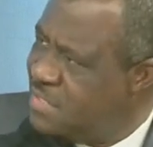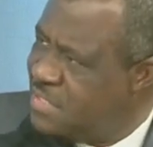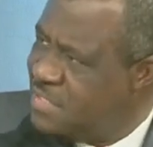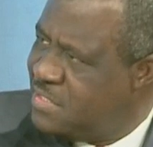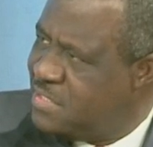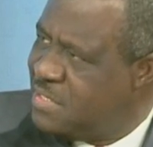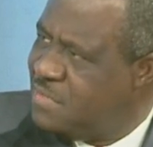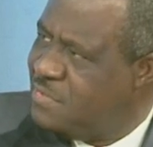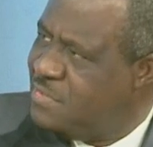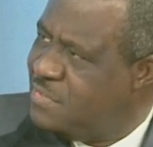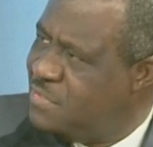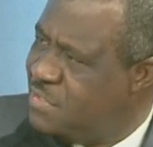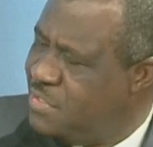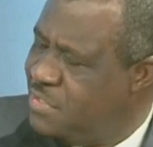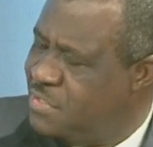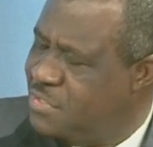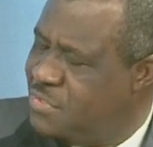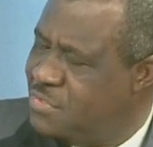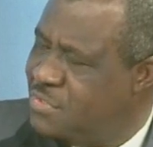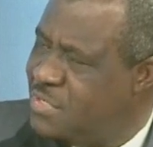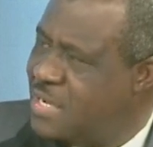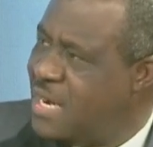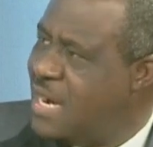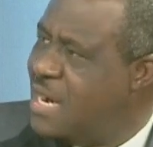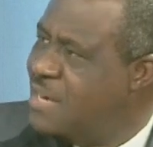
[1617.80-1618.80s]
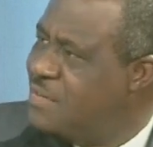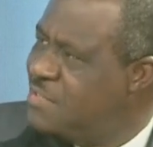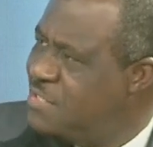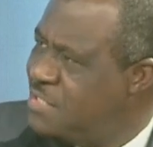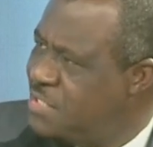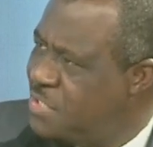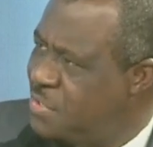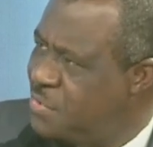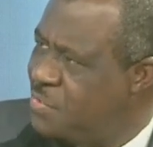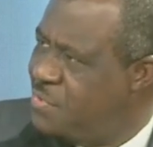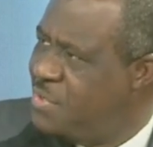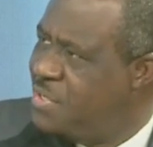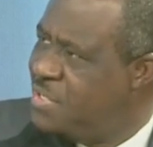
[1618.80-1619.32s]
some issues around
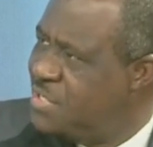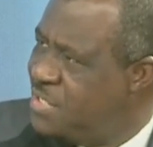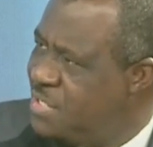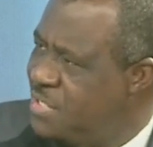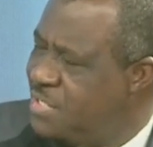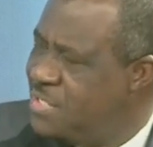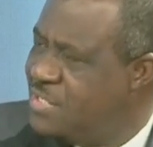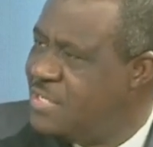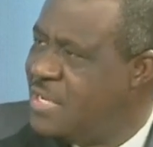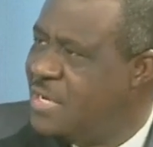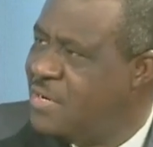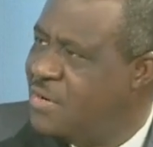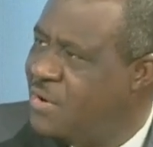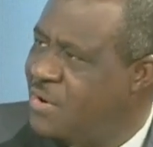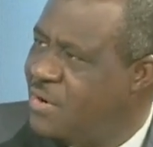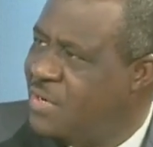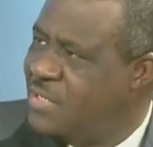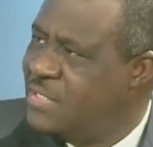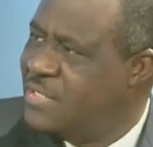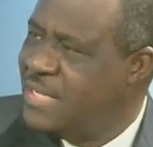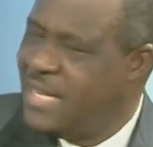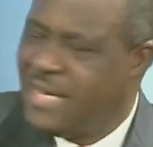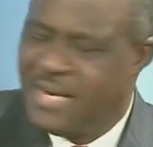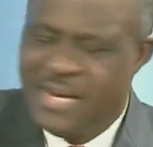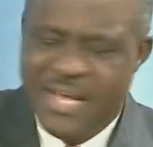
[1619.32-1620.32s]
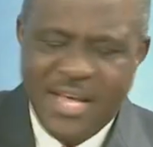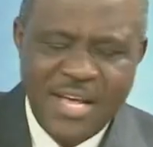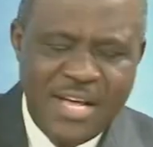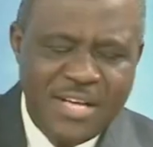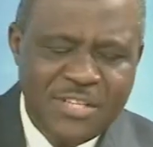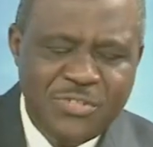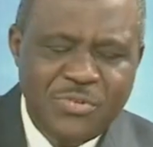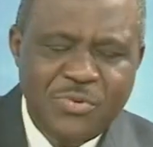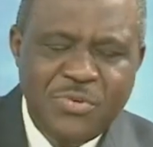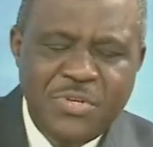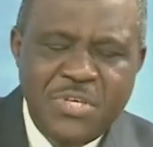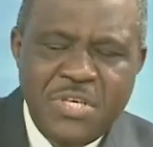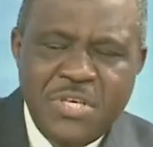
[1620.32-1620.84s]
securities and all that.
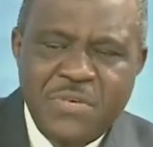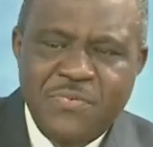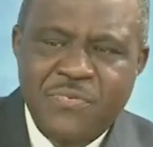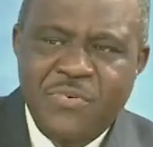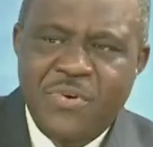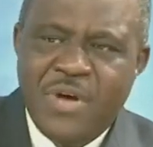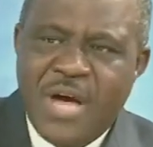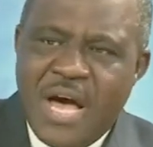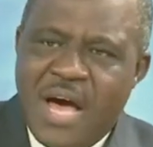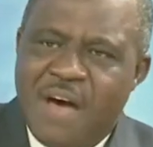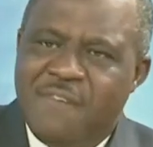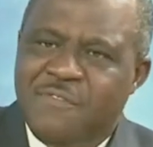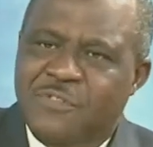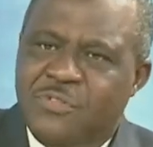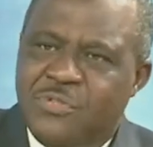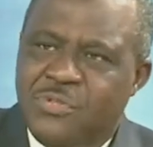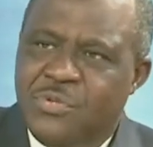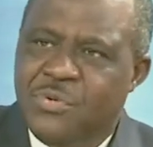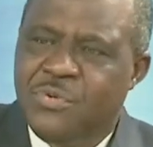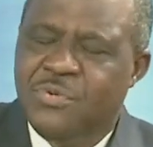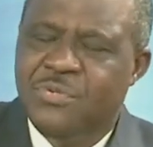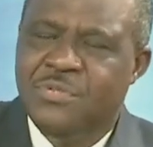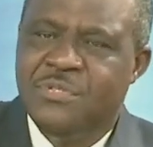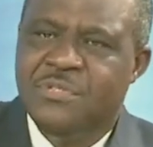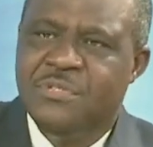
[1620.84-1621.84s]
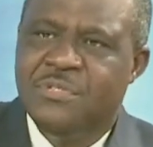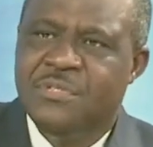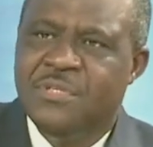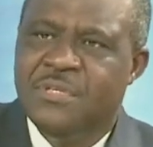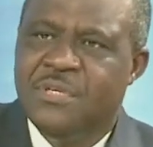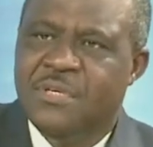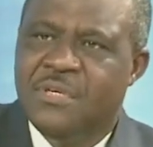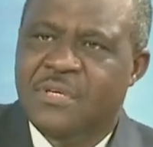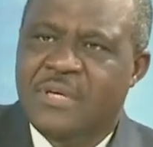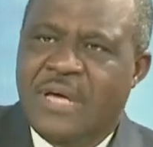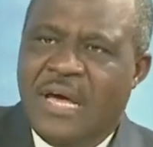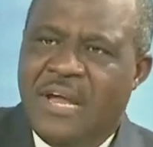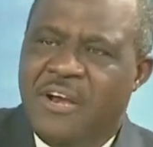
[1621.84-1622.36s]
So if you have those
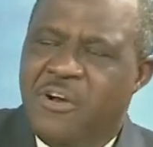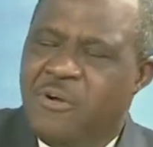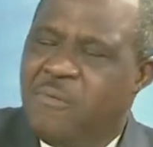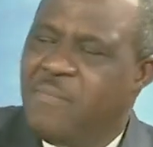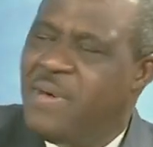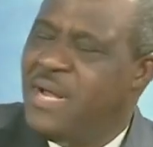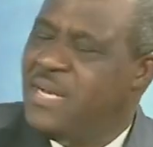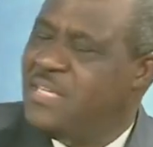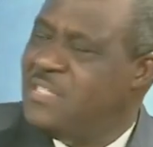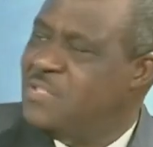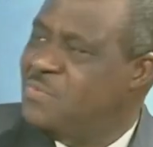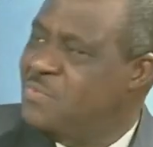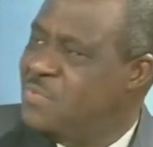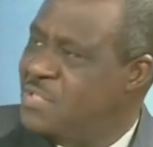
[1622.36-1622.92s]
anomalies